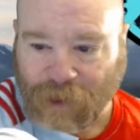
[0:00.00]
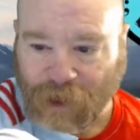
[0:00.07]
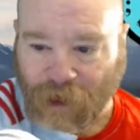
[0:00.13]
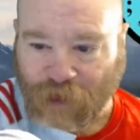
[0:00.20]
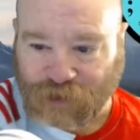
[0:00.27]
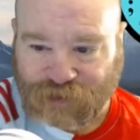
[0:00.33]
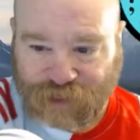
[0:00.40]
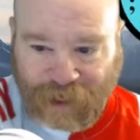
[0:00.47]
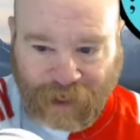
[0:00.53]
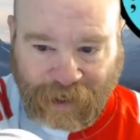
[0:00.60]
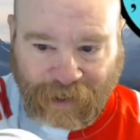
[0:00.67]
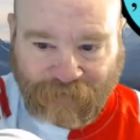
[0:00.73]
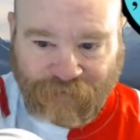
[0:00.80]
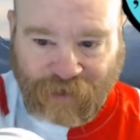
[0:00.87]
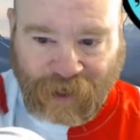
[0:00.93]
Oh, Chad
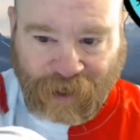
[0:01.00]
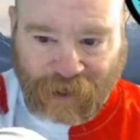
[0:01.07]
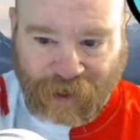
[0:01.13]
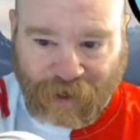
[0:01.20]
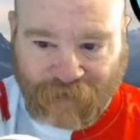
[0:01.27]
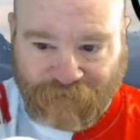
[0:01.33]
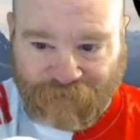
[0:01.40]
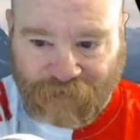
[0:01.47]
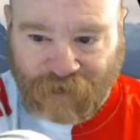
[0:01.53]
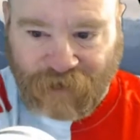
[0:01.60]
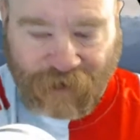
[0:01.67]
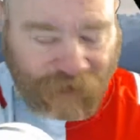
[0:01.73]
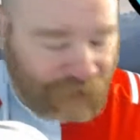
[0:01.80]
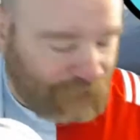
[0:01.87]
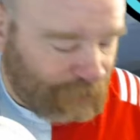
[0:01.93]
Anscott.
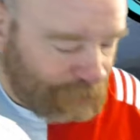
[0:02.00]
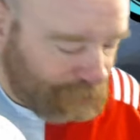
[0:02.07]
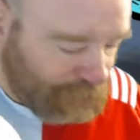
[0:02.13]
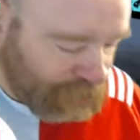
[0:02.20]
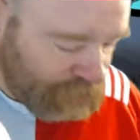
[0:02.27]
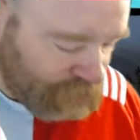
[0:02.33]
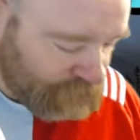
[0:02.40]
Awesome.